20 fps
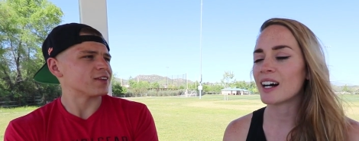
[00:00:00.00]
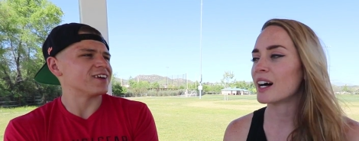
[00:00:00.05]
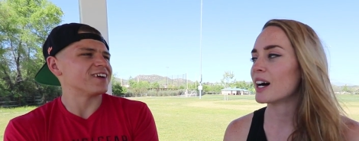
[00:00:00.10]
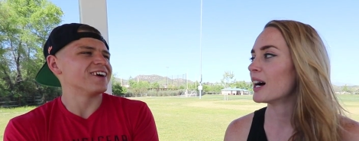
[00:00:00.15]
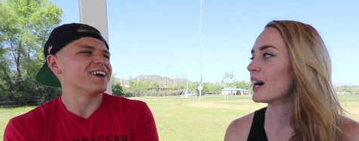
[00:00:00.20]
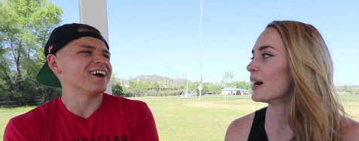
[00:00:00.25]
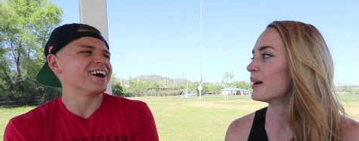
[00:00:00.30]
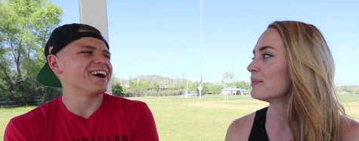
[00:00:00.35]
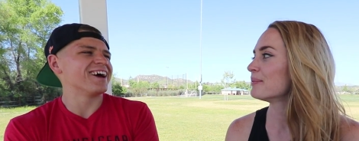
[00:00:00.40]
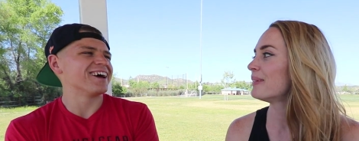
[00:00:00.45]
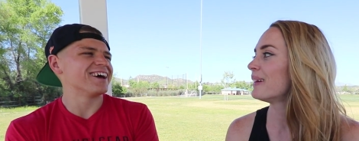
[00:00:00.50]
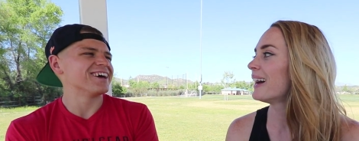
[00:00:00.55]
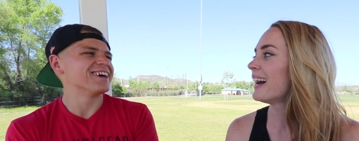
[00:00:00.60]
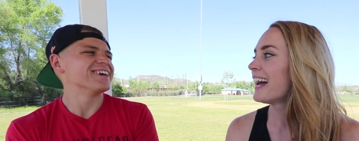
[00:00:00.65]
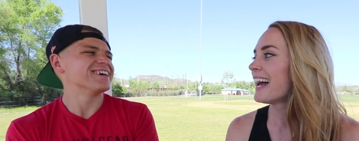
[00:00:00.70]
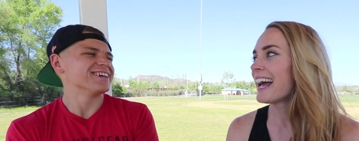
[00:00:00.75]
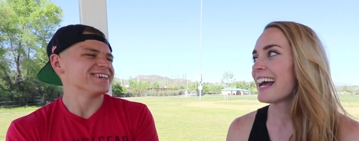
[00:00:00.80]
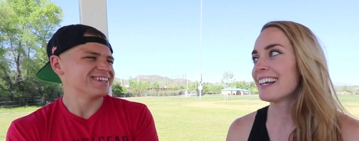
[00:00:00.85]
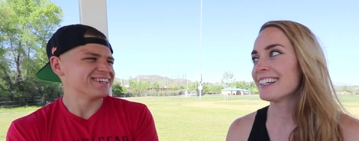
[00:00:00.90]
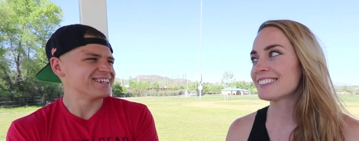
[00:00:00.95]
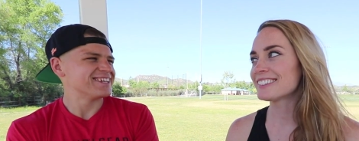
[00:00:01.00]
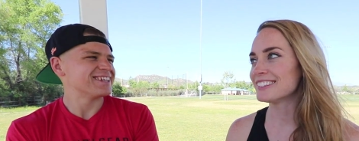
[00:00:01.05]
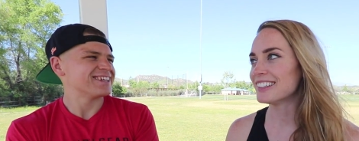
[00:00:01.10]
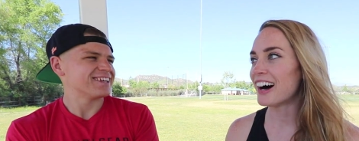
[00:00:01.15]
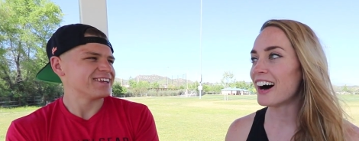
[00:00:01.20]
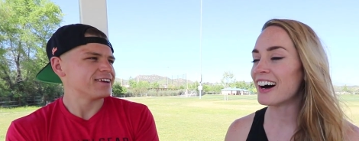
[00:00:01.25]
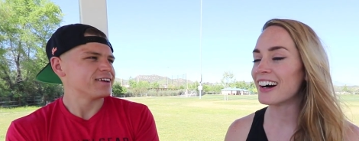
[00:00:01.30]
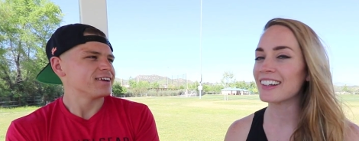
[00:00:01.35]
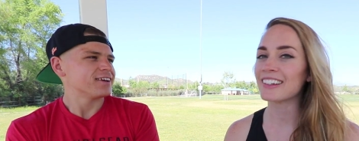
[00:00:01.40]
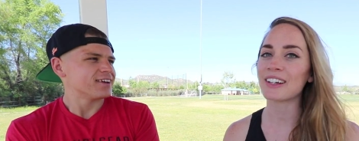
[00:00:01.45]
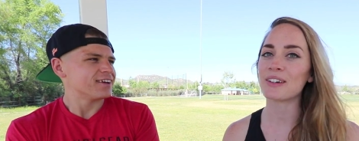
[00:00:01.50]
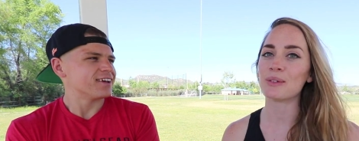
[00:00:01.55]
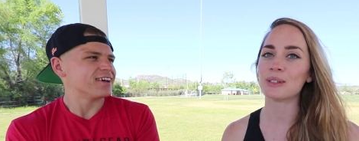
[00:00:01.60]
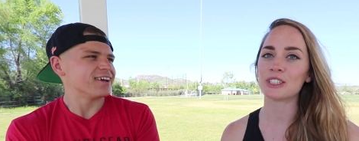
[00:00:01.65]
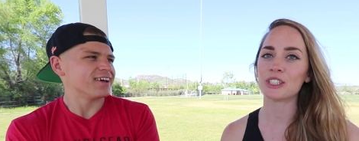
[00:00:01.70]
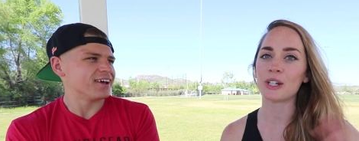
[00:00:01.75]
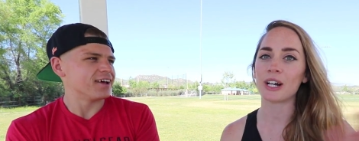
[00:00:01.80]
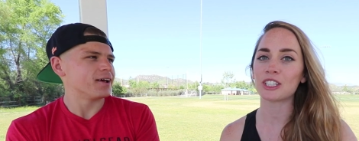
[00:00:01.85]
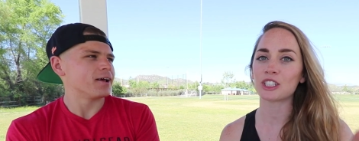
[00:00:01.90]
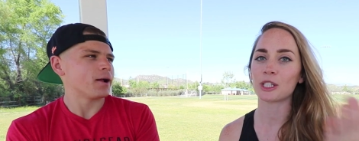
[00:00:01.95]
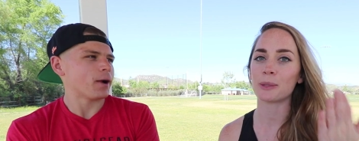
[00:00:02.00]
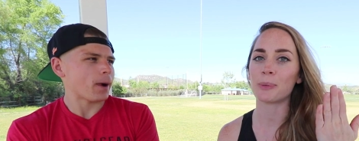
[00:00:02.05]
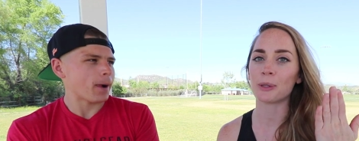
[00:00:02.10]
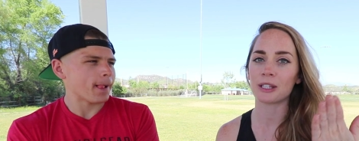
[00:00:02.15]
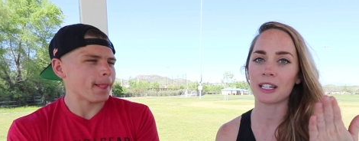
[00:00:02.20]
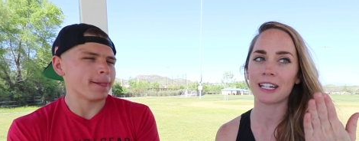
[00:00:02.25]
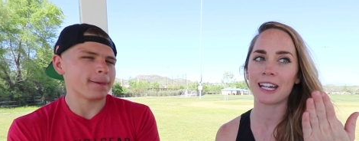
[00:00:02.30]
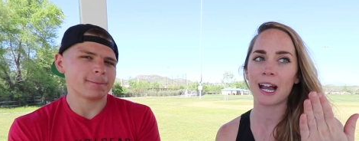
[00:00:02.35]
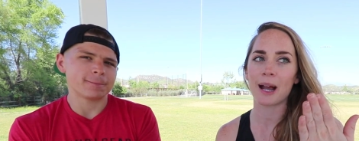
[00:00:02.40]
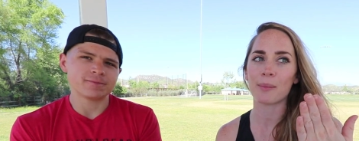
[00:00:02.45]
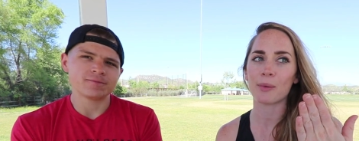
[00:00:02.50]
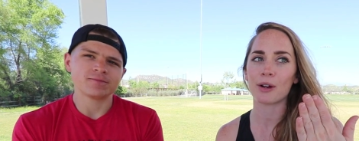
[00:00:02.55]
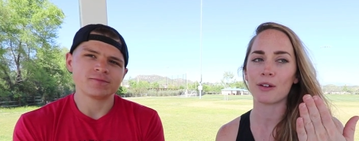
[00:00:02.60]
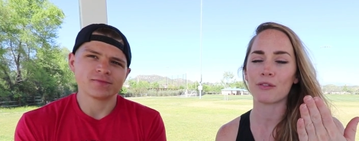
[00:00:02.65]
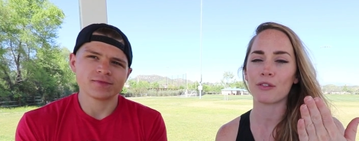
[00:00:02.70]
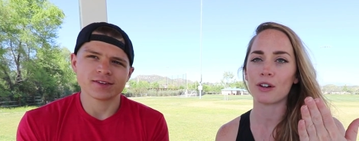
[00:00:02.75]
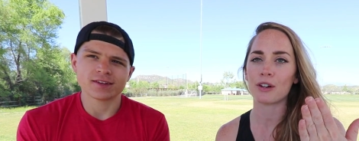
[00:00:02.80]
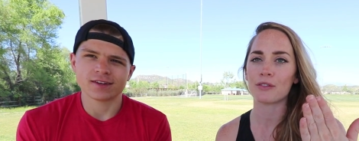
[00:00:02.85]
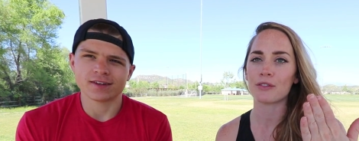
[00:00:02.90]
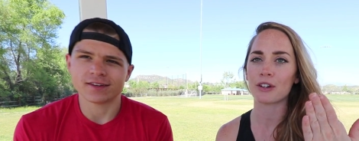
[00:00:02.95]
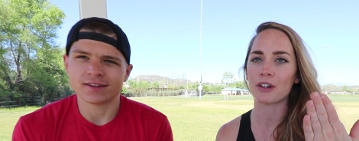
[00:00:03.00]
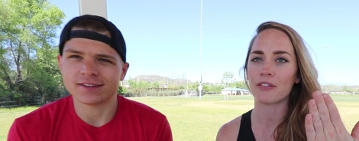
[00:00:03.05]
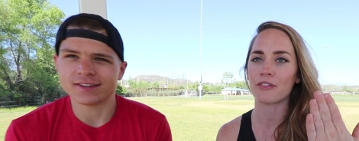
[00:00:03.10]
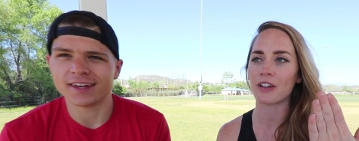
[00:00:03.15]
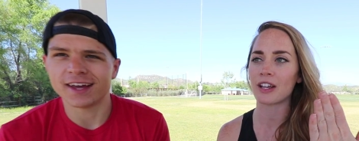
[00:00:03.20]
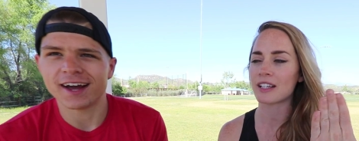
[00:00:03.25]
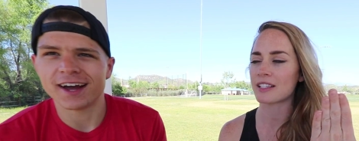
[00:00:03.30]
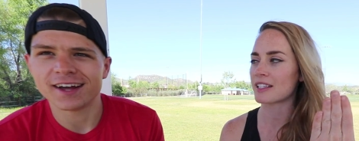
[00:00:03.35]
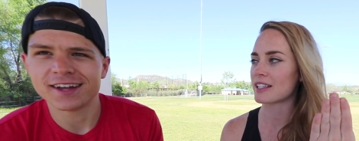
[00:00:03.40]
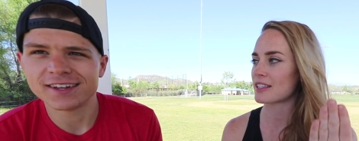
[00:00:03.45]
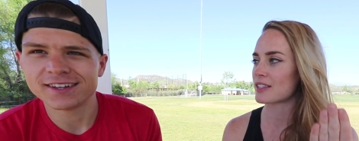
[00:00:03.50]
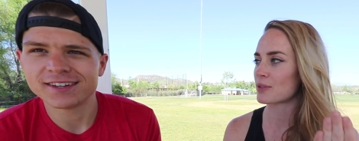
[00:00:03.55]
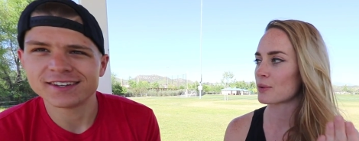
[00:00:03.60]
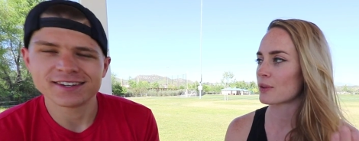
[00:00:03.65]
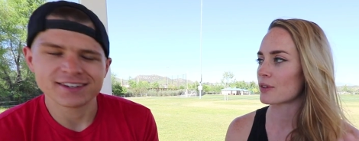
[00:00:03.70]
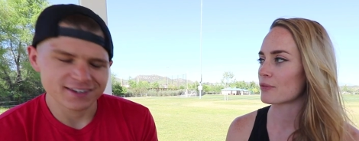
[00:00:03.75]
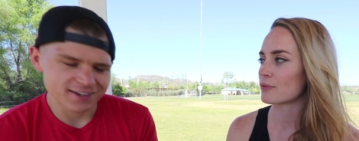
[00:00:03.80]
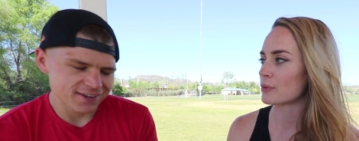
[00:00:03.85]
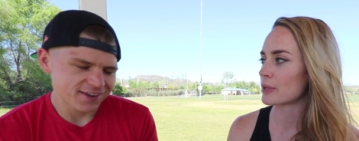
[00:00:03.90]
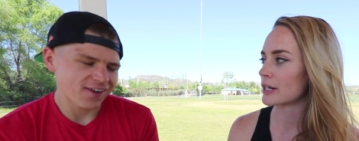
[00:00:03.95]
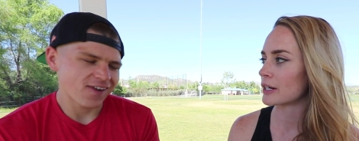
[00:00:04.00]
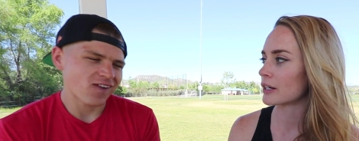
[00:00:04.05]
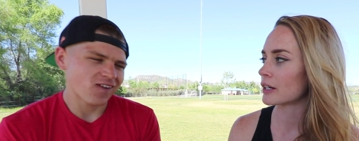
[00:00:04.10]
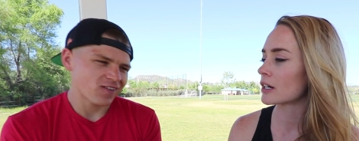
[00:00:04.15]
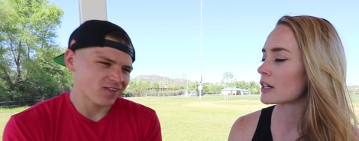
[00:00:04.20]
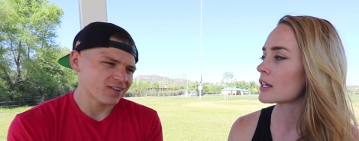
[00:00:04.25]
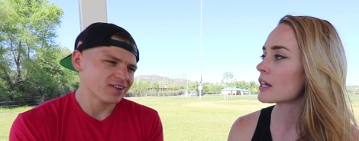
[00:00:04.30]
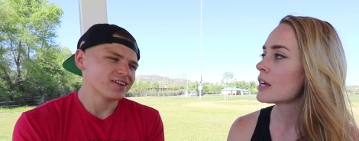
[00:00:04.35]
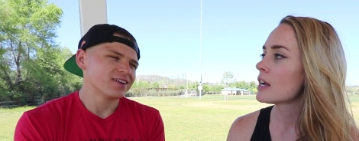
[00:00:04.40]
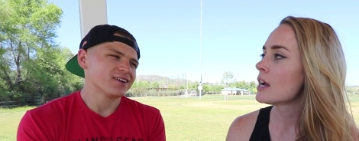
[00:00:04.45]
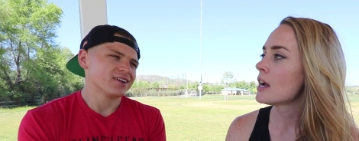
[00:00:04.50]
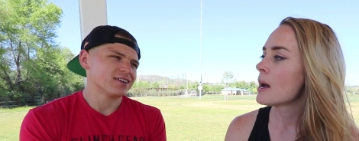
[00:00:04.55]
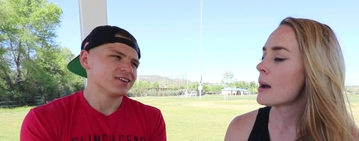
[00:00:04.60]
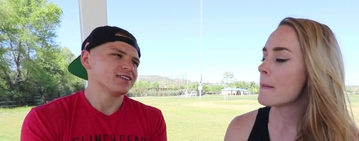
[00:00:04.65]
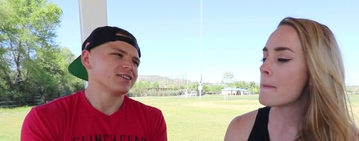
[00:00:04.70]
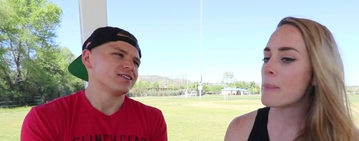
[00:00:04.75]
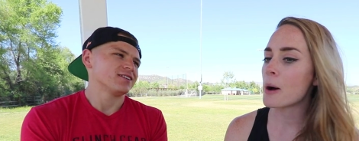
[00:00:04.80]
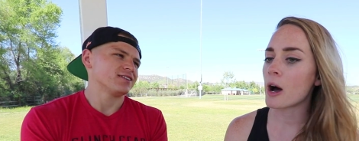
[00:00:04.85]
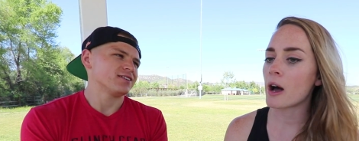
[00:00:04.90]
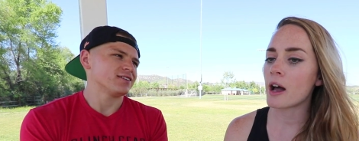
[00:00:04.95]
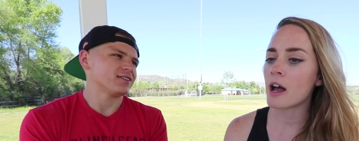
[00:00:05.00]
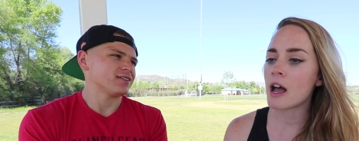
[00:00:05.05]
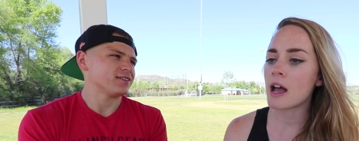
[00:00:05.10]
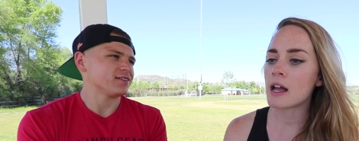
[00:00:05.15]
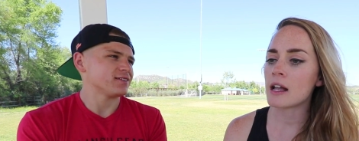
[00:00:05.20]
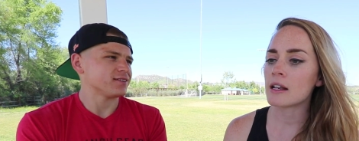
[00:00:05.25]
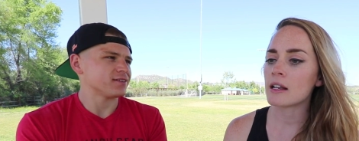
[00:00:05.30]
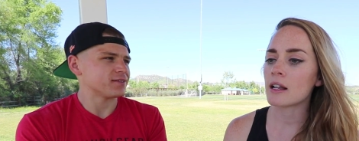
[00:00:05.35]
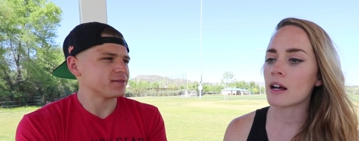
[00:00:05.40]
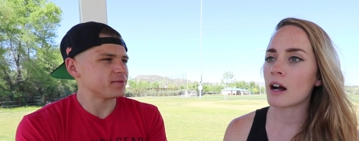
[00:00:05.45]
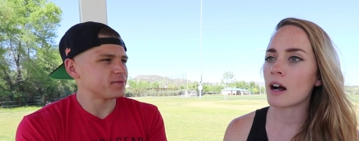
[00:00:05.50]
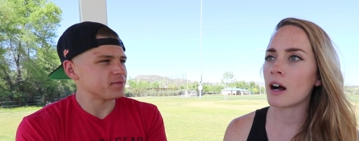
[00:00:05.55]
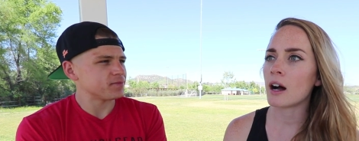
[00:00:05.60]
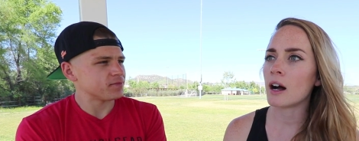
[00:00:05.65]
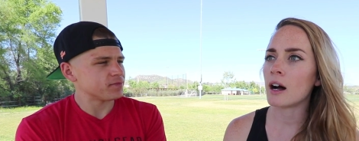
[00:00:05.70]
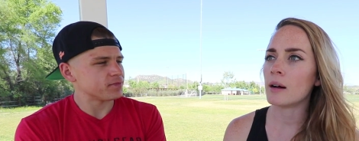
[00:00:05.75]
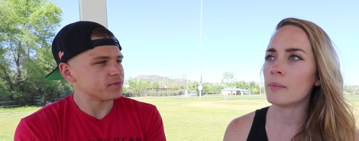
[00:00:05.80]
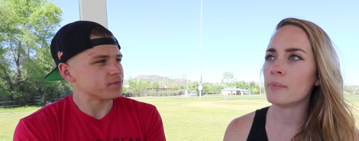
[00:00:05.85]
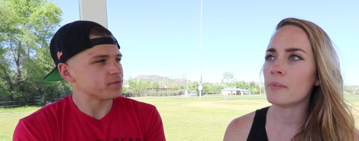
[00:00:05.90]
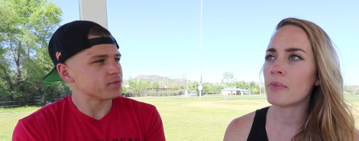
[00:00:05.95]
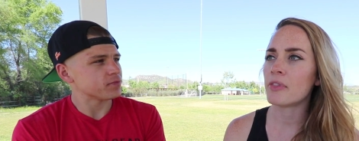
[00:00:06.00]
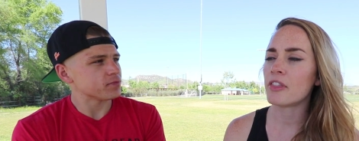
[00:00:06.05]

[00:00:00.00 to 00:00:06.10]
Speaker 1: Um, and it's not like once you actually put the camera in front of your face, yeah. it's sort of weird. But um,